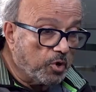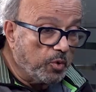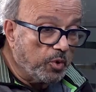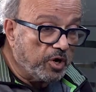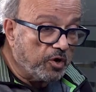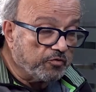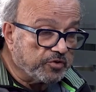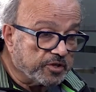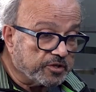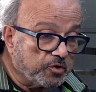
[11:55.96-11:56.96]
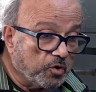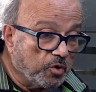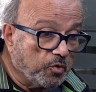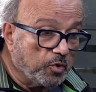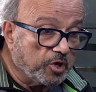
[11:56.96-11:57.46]
aware of that.
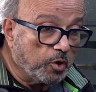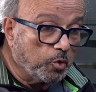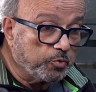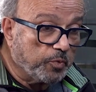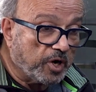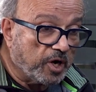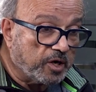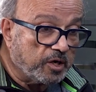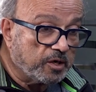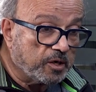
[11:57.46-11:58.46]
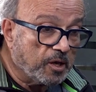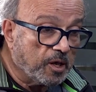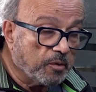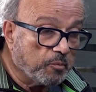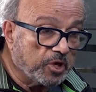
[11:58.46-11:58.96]
When Ehud Barak
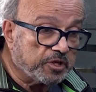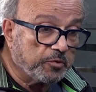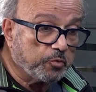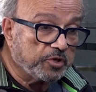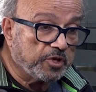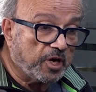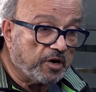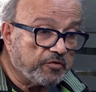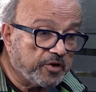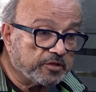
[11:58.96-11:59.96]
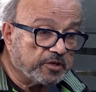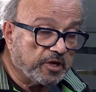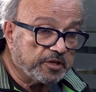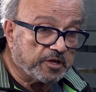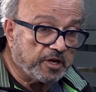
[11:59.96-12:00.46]
met with Arafat
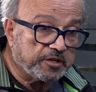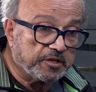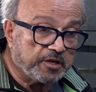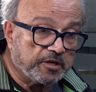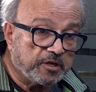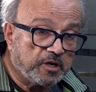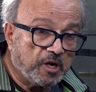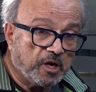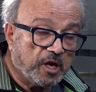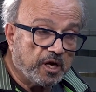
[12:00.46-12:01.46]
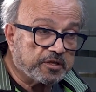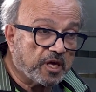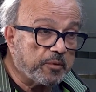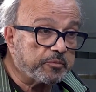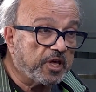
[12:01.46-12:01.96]
and Clinton at
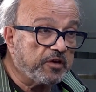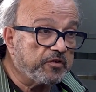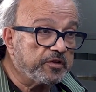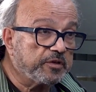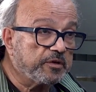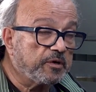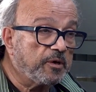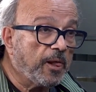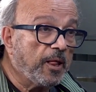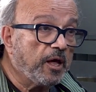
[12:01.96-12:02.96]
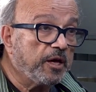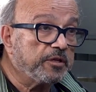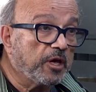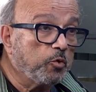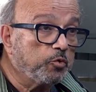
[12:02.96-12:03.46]
Camp David, and
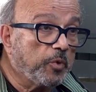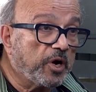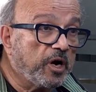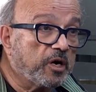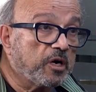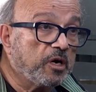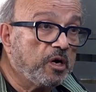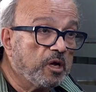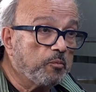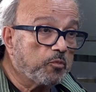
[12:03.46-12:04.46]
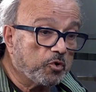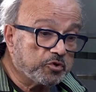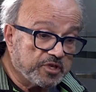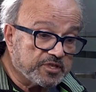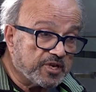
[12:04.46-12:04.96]
Ehud Barak brought
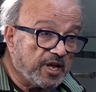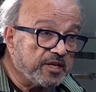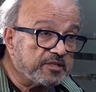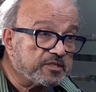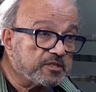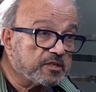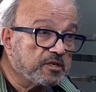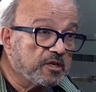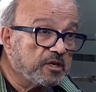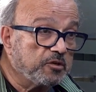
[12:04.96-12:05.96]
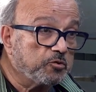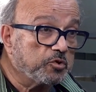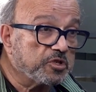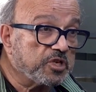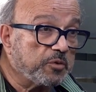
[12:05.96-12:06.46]
these lands into
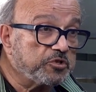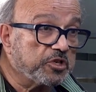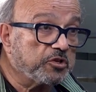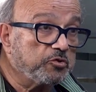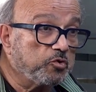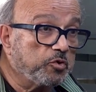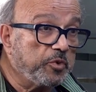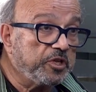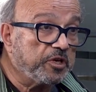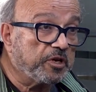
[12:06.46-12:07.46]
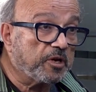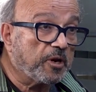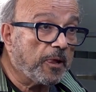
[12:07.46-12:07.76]
the subject, into the meeting.